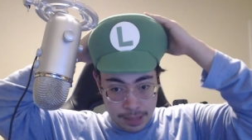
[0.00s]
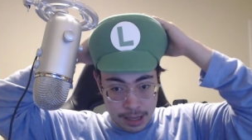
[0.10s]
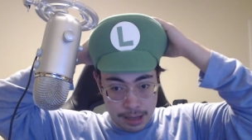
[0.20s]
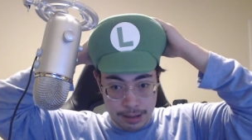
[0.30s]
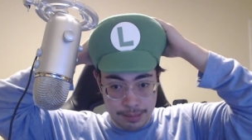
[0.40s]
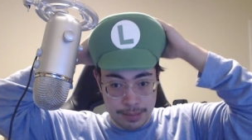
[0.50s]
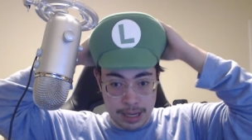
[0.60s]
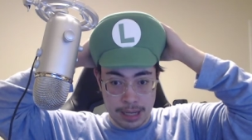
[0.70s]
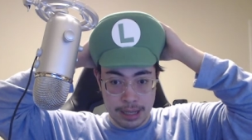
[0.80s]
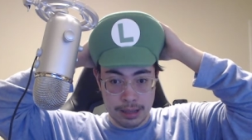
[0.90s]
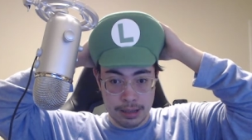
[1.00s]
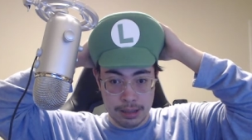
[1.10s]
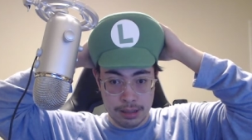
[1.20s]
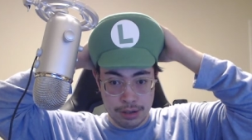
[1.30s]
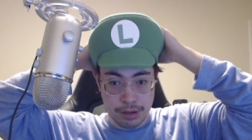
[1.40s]
uh, my uh,
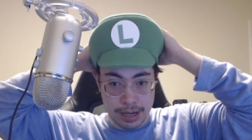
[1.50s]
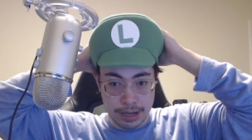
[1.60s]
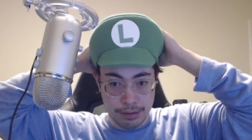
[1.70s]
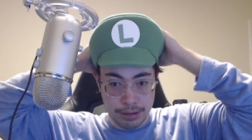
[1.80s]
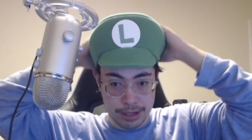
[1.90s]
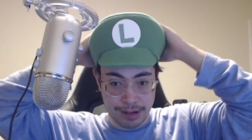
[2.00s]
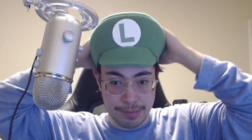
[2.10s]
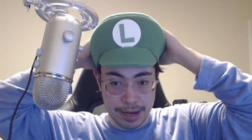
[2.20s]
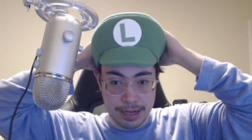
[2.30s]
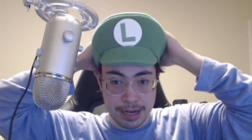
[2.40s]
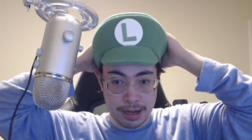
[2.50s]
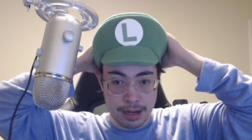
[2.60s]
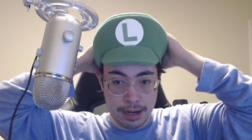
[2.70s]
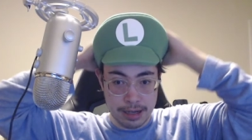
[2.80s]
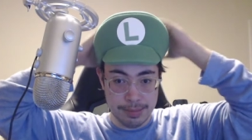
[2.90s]
trying to reserve my
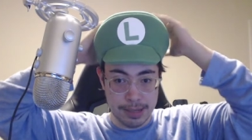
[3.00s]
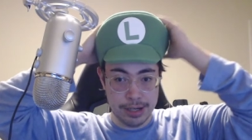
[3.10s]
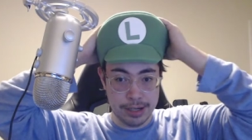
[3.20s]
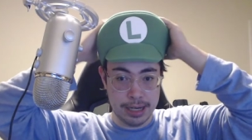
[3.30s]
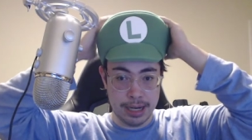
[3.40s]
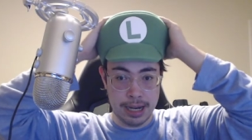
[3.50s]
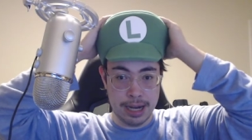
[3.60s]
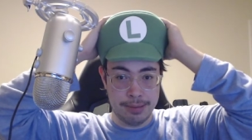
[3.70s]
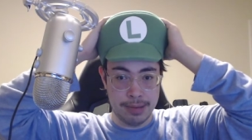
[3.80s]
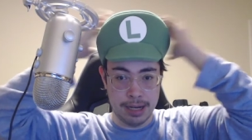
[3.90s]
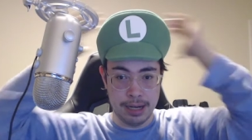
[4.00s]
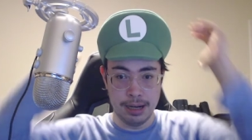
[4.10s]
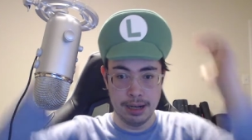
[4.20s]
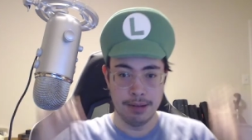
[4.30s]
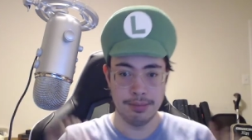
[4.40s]
dignity as much as I can by
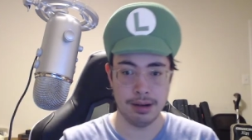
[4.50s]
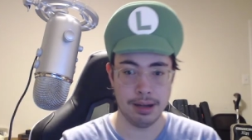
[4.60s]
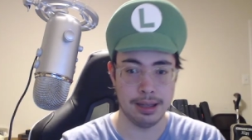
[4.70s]
putting this